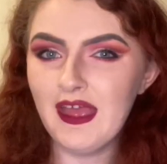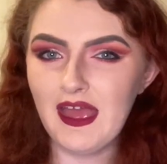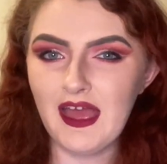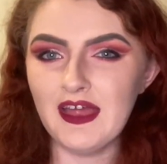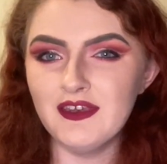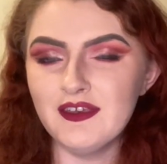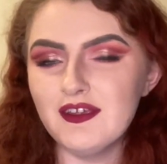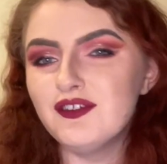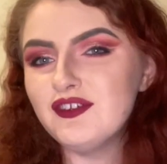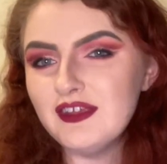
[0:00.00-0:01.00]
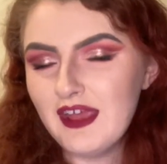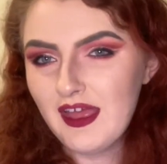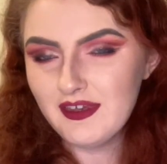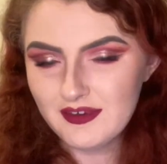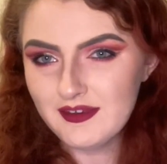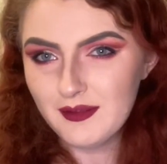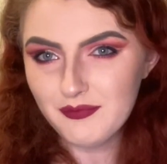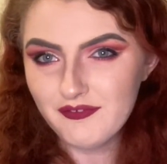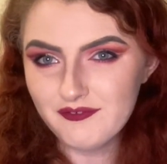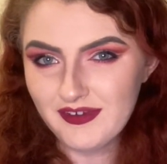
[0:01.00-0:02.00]
and she ended up
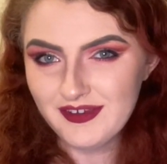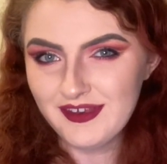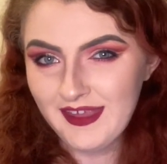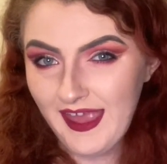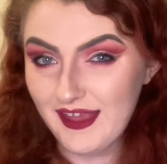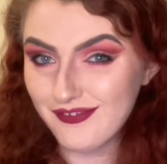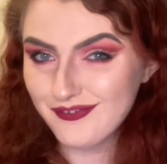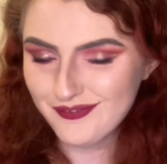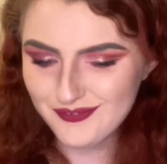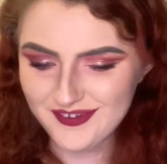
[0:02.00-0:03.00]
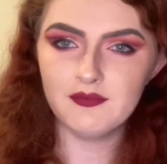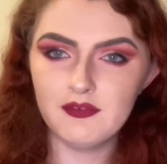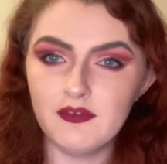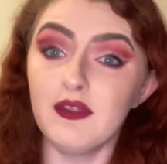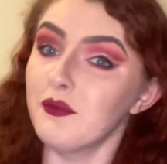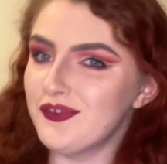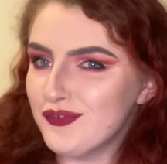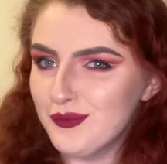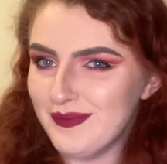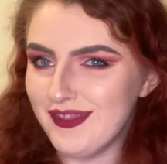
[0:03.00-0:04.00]
finding a suitor. So there was
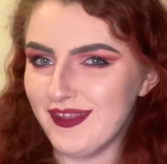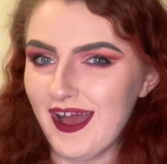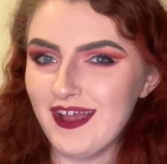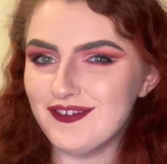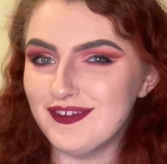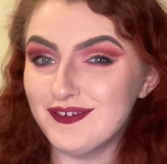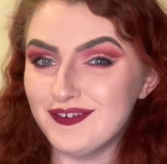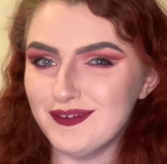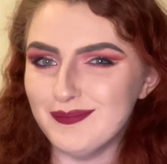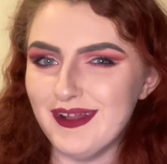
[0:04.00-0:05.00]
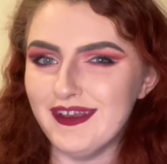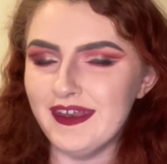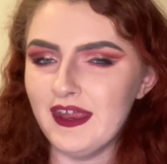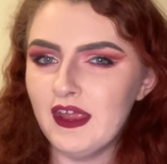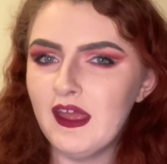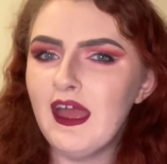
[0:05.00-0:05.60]
4 men that actually courted Melanie.